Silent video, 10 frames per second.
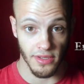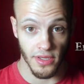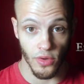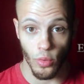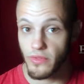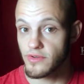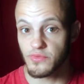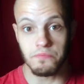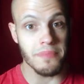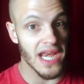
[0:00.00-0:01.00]
where there's
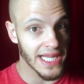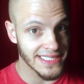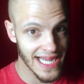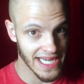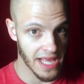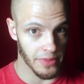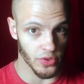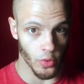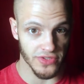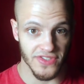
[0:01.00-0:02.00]
many dynamic
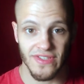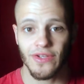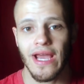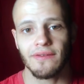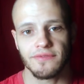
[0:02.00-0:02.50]
noises that you have